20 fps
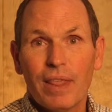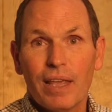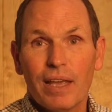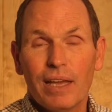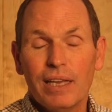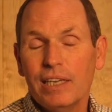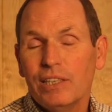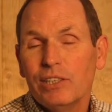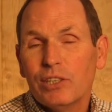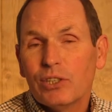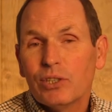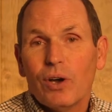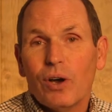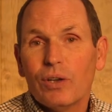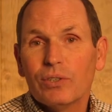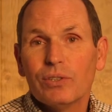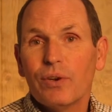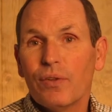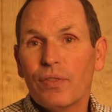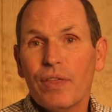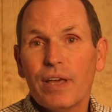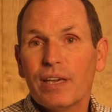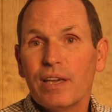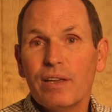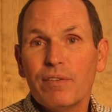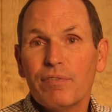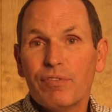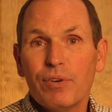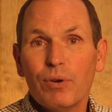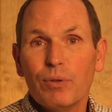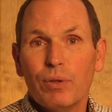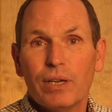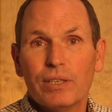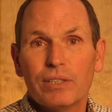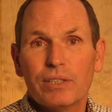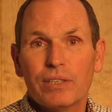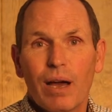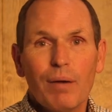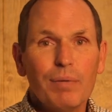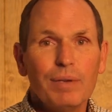And he just calls their thinking
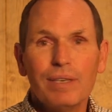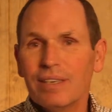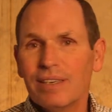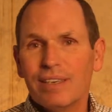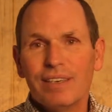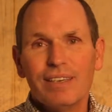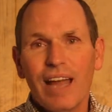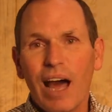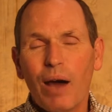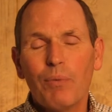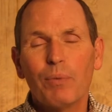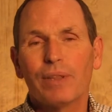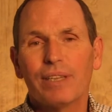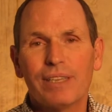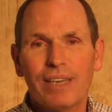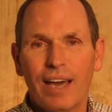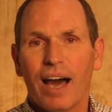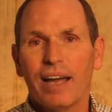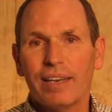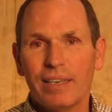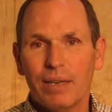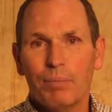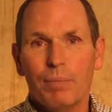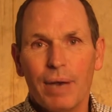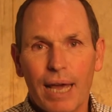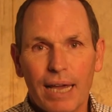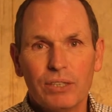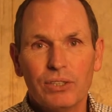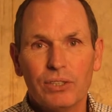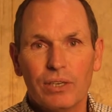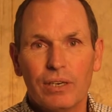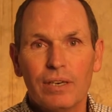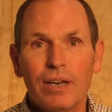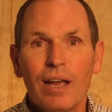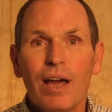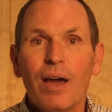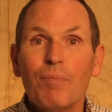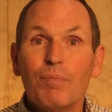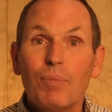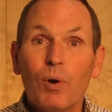foolish. I mean, not with condemnation,
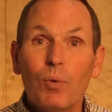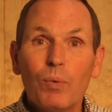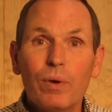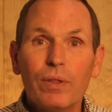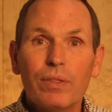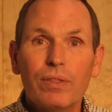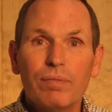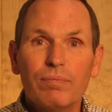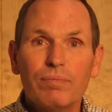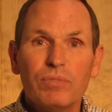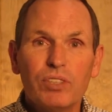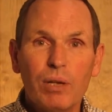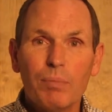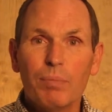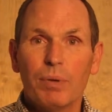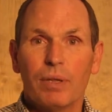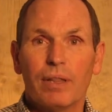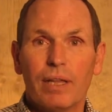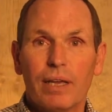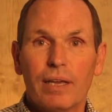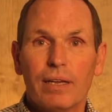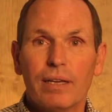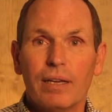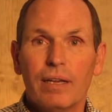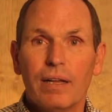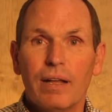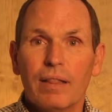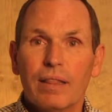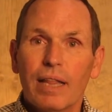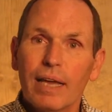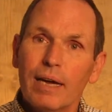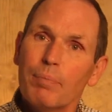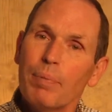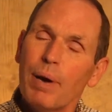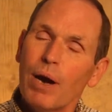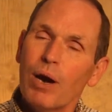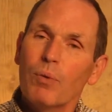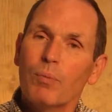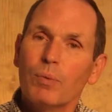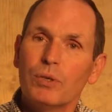but with sympathy, like a
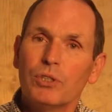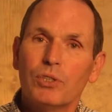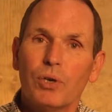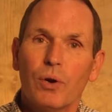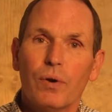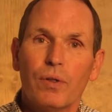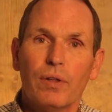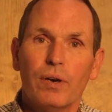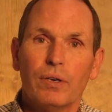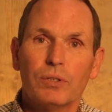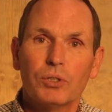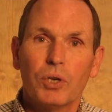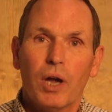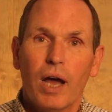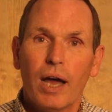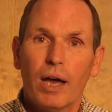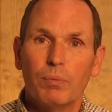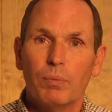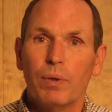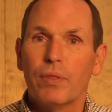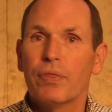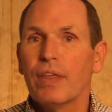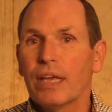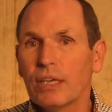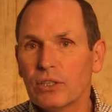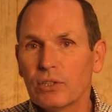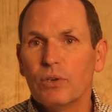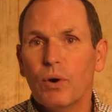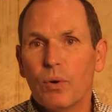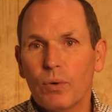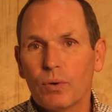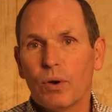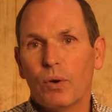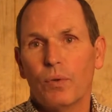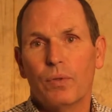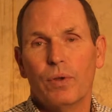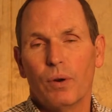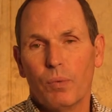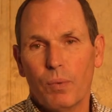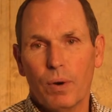parent would show to their child when things don't go
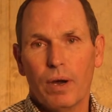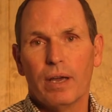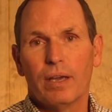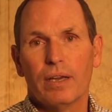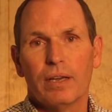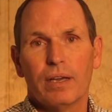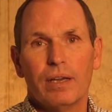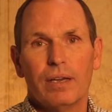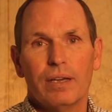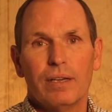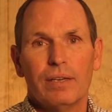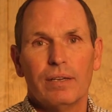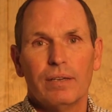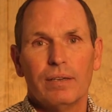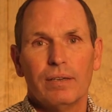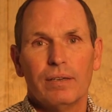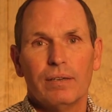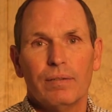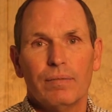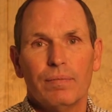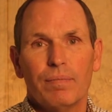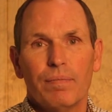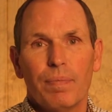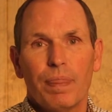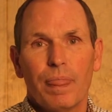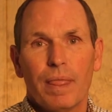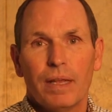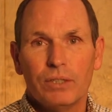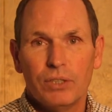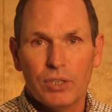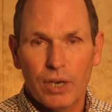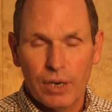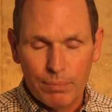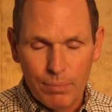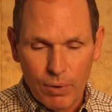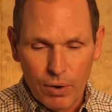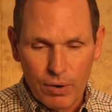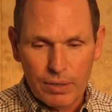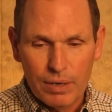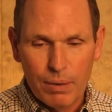their way.
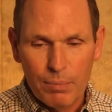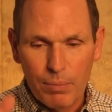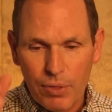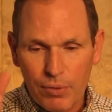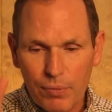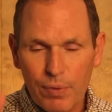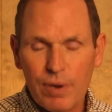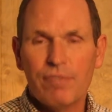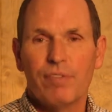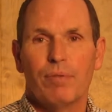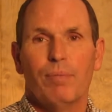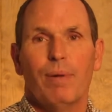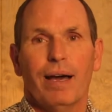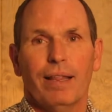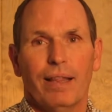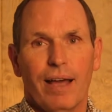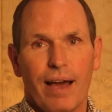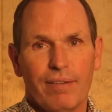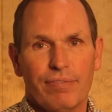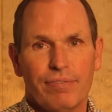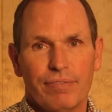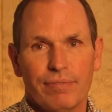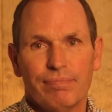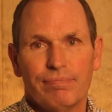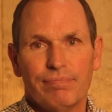Checkmark number 3 for my life.